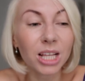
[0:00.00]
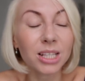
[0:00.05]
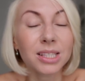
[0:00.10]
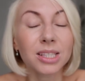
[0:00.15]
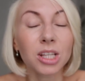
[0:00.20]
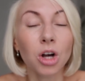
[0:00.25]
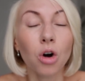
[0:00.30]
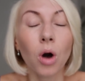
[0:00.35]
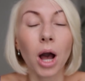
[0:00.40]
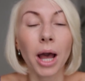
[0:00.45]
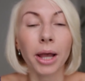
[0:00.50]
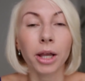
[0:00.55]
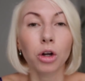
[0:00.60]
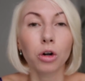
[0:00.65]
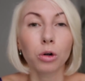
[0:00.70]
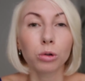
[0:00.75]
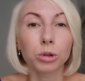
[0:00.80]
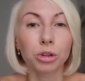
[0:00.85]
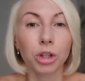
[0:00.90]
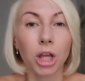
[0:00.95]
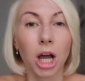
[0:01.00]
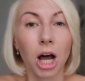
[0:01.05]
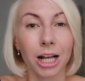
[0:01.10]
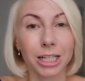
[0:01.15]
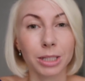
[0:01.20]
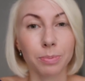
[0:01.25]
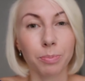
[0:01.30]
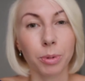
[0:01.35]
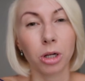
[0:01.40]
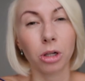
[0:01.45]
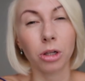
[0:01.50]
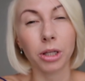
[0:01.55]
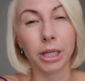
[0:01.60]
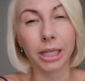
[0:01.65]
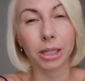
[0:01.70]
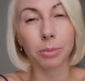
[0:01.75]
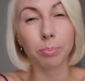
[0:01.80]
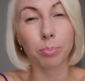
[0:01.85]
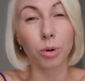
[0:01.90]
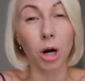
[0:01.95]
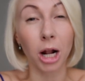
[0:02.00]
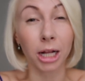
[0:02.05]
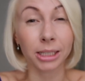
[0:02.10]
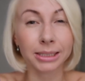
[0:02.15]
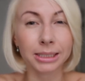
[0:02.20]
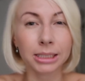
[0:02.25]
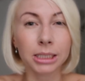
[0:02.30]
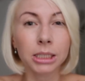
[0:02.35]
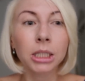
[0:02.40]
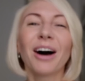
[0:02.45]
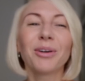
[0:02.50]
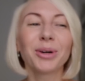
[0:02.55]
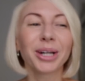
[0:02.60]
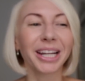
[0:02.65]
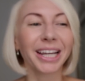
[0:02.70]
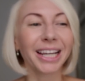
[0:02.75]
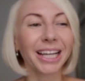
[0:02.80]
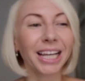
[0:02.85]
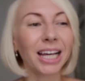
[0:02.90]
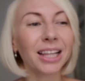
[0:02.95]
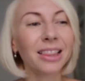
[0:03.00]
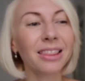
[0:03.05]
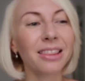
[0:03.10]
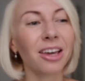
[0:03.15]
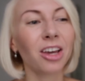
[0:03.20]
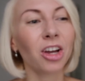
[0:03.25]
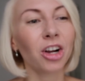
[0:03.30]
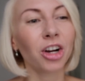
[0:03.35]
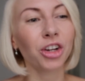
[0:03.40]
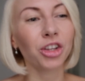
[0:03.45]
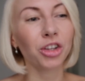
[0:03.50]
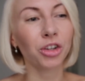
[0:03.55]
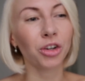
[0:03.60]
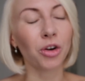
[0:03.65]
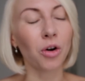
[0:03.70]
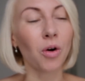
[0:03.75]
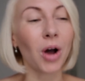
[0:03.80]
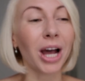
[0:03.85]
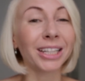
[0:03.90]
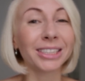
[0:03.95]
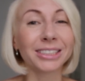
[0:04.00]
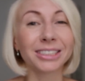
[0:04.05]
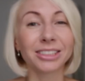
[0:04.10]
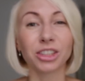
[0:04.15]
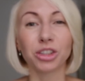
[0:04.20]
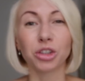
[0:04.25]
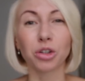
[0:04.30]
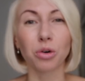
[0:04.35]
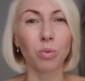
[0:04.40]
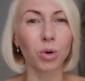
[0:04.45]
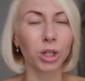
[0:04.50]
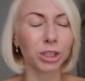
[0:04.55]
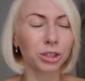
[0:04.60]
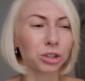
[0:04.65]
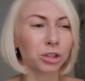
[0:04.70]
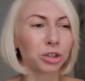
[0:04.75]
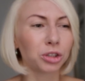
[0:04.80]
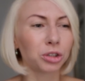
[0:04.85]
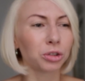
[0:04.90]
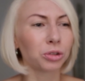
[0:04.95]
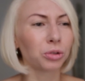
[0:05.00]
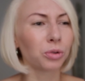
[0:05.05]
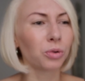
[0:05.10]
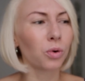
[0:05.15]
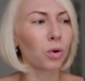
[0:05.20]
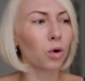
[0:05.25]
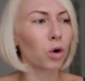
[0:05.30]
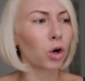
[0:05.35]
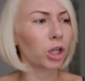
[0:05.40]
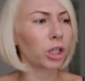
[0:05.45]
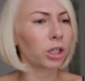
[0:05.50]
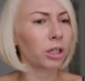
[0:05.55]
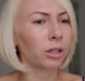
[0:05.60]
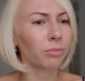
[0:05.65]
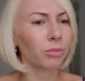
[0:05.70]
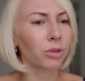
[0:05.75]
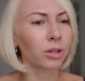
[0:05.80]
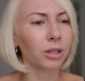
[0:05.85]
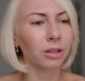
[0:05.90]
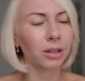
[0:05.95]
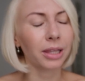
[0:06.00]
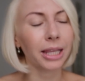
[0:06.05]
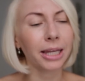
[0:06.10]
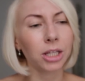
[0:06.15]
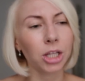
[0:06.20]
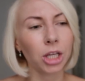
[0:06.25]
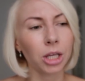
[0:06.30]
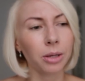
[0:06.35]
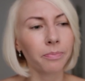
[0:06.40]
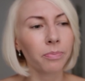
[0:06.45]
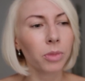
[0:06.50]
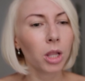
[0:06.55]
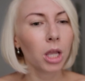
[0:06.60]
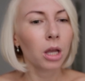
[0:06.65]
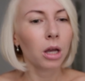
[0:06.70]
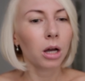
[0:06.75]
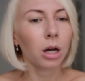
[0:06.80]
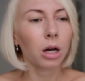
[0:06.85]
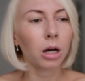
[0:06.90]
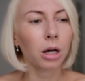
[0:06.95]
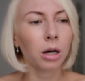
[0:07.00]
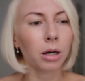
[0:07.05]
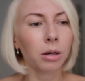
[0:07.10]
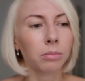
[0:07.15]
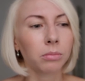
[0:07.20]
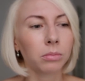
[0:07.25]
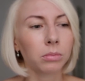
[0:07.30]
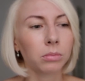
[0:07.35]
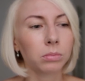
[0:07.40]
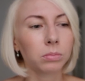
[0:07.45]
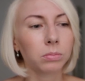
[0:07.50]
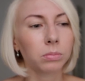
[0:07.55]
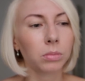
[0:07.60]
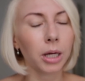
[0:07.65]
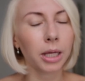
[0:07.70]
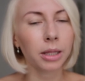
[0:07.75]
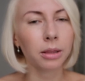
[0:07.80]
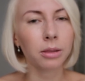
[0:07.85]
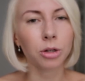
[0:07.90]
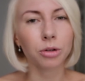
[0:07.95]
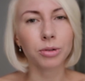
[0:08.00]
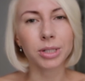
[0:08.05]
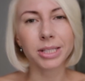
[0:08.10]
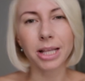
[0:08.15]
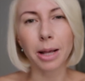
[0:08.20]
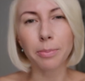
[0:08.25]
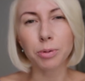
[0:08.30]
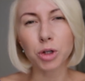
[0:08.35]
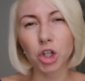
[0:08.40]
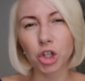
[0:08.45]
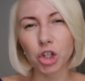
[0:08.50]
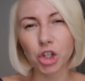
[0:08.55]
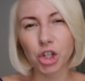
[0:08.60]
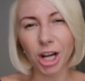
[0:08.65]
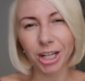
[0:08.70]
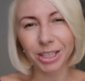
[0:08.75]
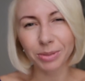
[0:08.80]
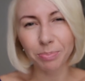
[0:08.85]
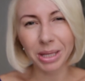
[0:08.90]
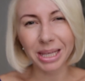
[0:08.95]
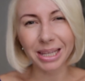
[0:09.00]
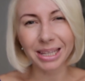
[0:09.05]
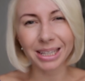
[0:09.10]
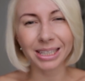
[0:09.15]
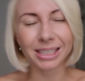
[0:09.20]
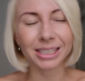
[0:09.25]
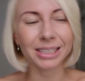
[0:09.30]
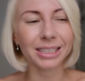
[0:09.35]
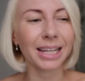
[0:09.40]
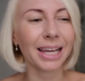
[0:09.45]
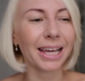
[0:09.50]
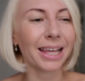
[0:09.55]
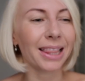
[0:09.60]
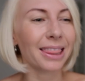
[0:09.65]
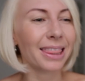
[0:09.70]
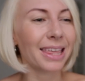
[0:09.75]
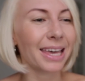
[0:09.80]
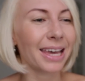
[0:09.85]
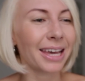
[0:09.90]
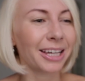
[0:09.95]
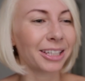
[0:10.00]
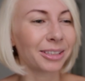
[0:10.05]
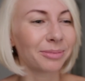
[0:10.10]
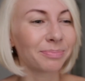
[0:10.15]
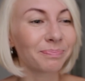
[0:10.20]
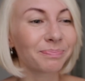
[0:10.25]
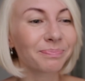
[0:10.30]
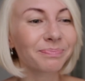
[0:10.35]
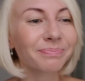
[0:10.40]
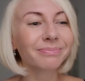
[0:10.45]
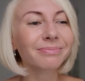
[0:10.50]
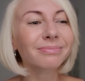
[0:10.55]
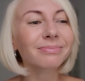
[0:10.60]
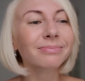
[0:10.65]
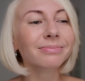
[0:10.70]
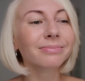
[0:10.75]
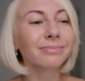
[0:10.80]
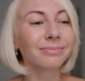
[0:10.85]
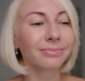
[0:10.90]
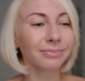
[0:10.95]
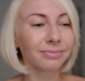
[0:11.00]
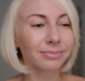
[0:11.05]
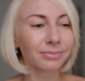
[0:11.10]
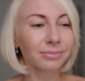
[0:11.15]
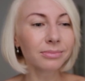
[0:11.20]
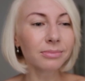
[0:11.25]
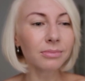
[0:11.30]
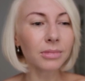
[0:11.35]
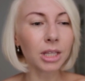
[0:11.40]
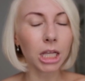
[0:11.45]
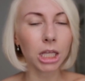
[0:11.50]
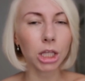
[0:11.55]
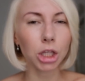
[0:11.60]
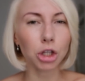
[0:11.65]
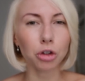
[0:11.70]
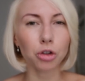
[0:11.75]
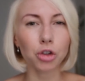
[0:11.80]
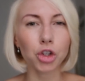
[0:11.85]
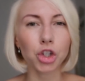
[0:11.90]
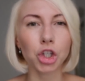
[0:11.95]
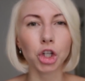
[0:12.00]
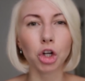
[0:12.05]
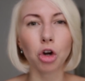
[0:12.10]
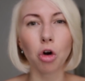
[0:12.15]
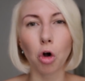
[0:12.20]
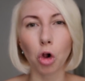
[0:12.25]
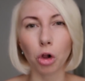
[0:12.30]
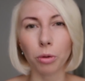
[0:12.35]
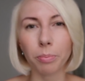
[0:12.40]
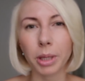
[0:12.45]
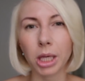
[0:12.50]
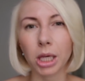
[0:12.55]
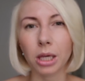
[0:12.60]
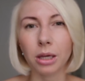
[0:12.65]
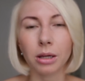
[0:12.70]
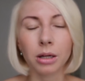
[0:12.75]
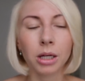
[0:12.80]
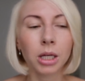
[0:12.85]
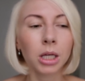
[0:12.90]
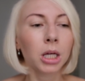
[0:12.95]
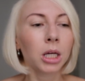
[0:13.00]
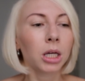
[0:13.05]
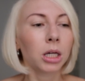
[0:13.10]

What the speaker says: So I go to the hospital in Prati. When I got there, you know, I didn't know what to do. The lady at the reception checked me in, and then, you know, she called me